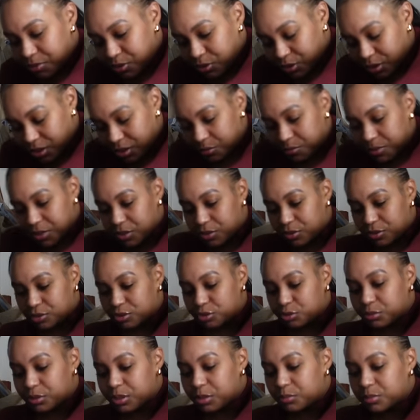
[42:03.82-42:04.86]
trying to be on
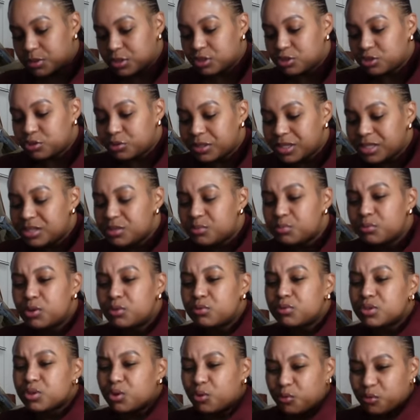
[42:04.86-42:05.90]
trend, but the trends
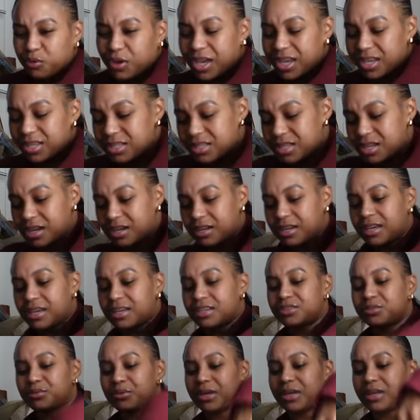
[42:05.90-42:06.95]
move so fast
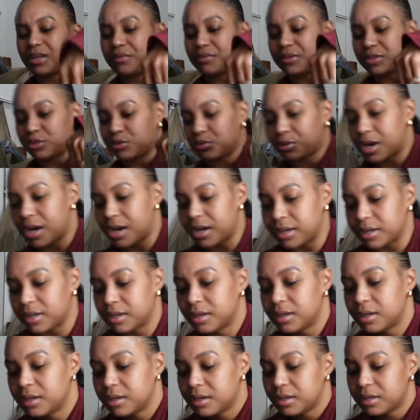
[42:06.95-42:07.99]
nowadays, you can't even try,
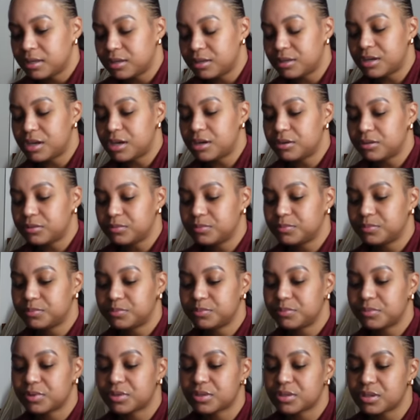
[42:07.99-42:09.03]
you know?
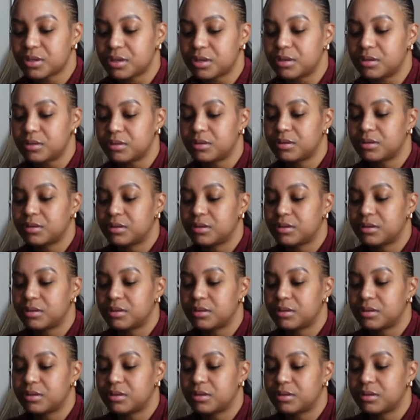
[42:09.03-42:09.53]
So,